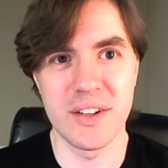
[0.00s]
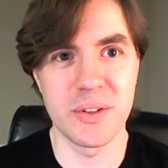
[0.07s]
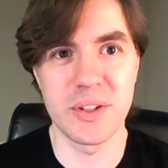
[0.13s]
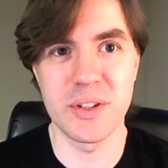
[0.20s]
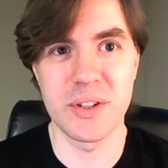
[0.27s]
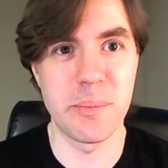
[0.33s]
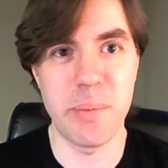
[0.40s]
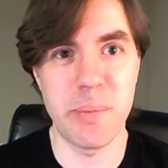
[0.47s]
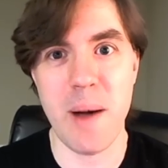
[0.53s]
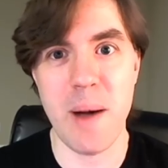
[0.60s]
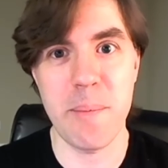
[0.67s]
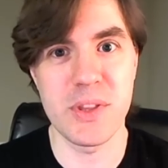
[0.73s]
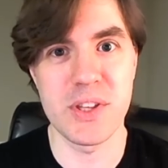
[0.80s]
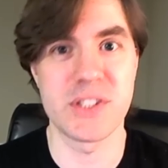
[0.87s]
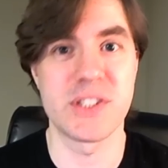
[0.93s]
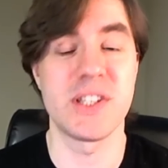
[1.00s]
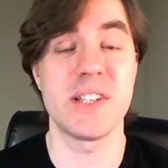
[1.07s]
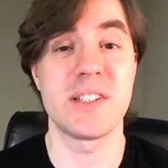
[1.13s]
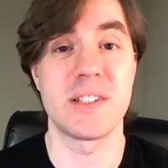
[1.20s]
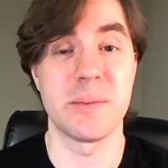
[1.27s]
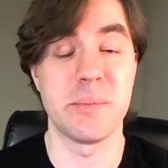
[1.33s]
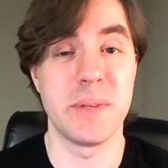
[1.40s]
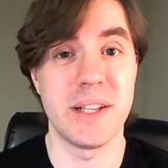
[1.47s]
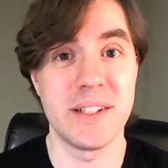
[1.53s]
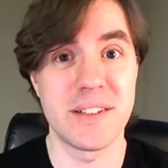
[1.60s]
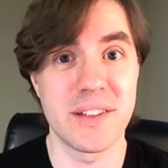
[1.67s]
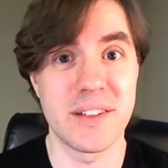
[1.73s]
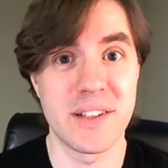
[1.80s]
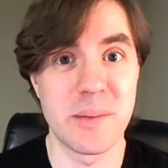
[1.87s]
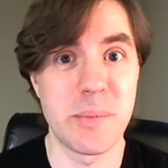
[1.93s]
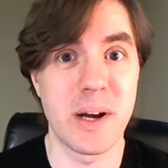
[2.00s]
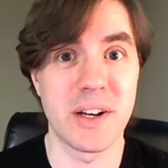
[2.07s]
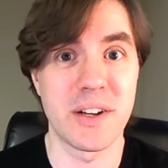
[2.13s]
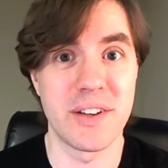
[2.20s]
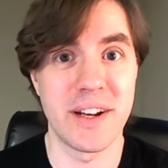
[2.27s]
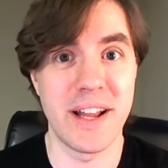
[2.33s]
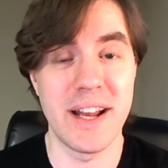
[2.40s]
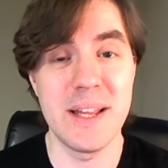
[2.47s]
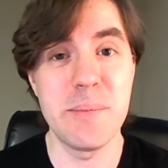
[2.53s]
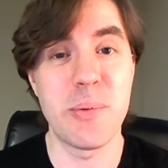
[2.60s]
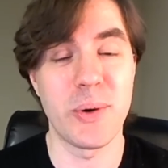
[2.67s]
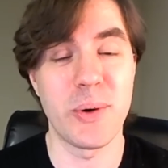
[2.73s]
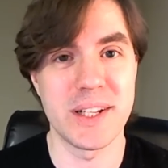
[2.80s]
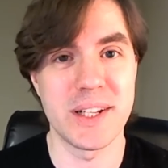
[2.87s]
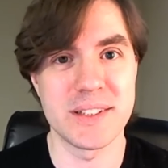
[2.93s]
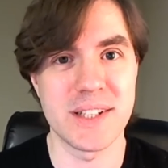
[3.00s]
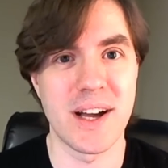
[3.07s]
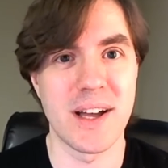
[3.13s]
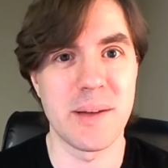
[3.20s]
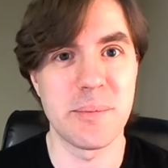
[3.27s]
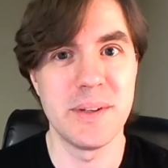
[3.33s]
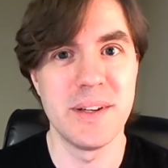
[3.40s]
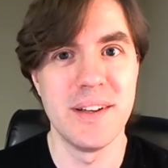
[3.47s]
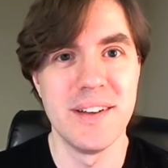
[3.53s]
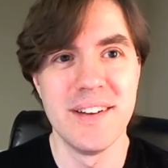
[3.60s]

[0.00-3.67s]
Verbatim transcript: You know, you can pop the system into the debugger at any point in time.